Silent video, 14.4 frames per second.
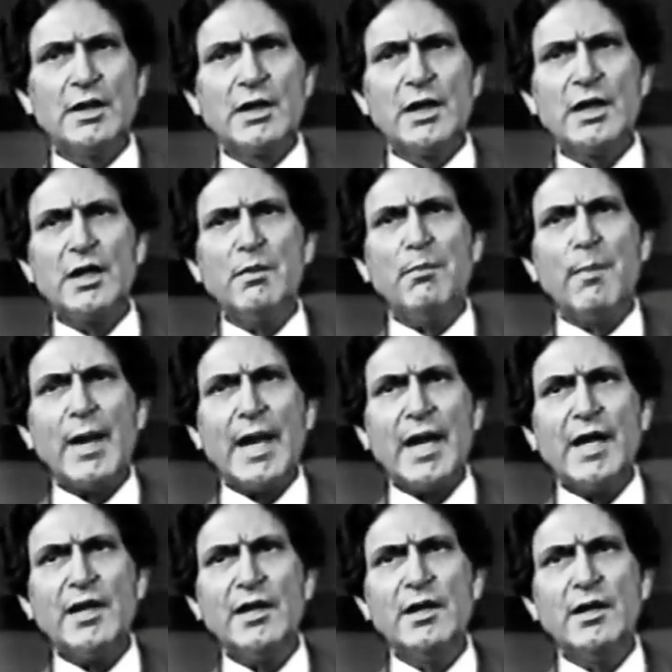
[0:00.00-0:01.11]
turn
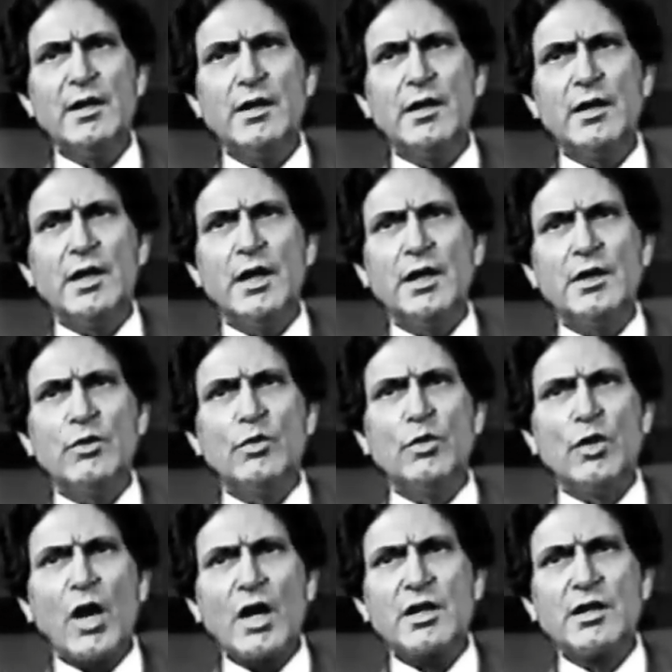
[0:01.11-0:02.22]
man into
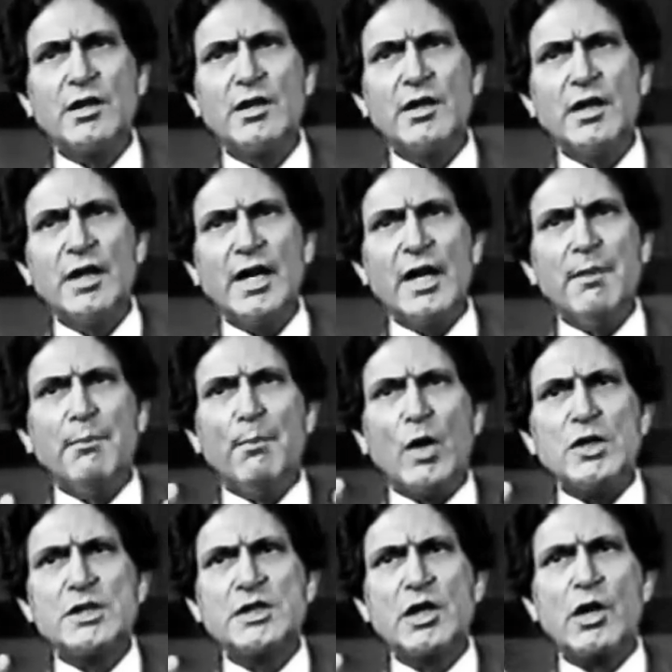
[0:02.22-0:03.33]
not a
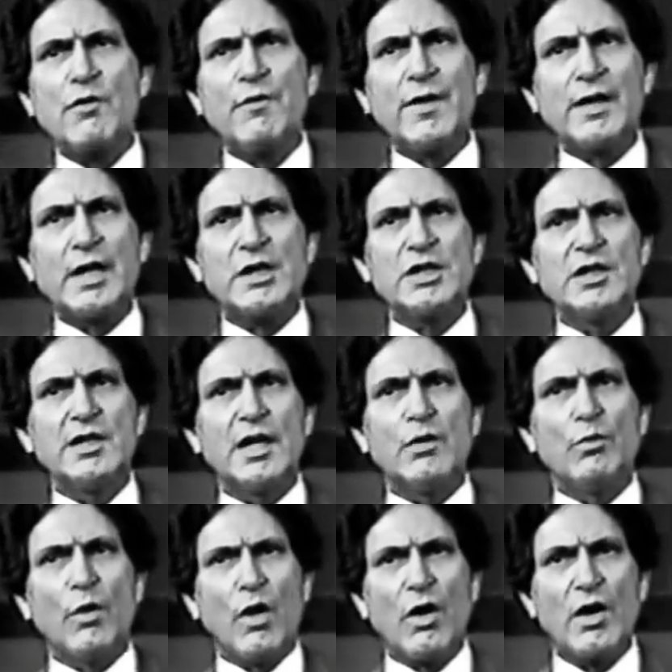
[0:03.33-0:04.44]
monster of aggression
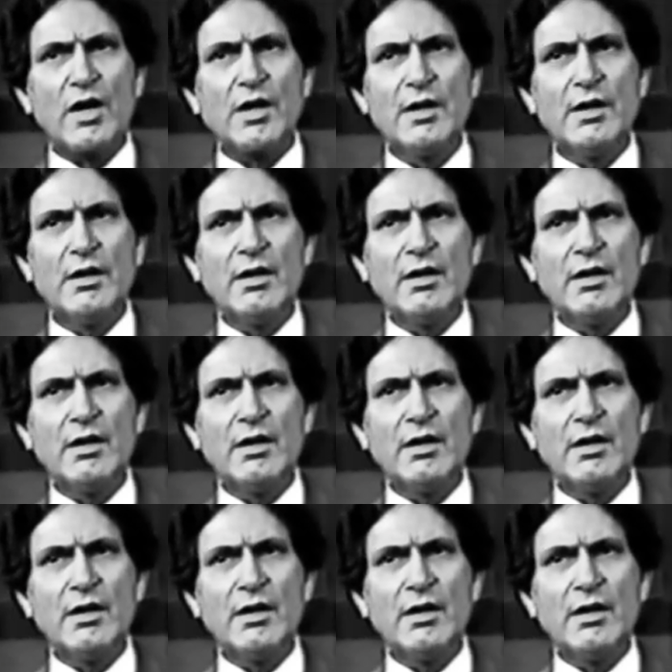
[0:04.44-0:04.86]
and war,